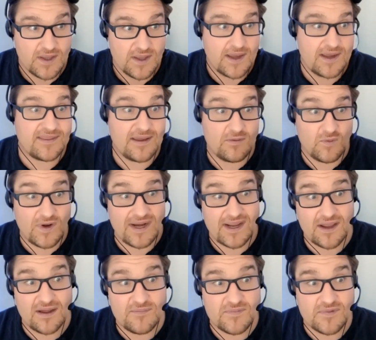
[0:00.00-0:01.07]
And then when it
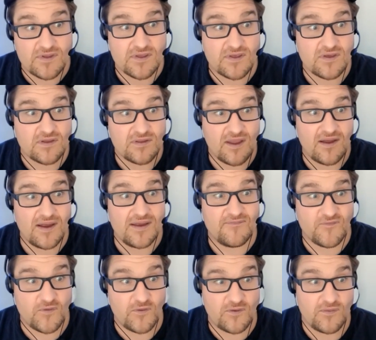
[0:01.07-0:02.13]
comes time
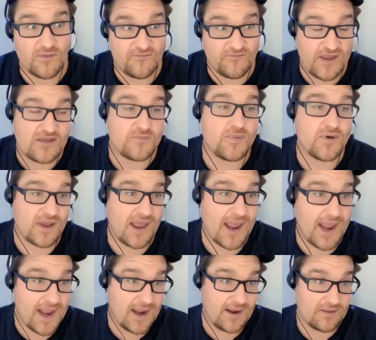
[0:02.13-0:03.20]
for Facebook
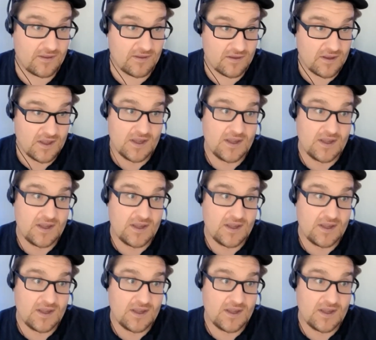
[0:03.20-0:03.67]
ads,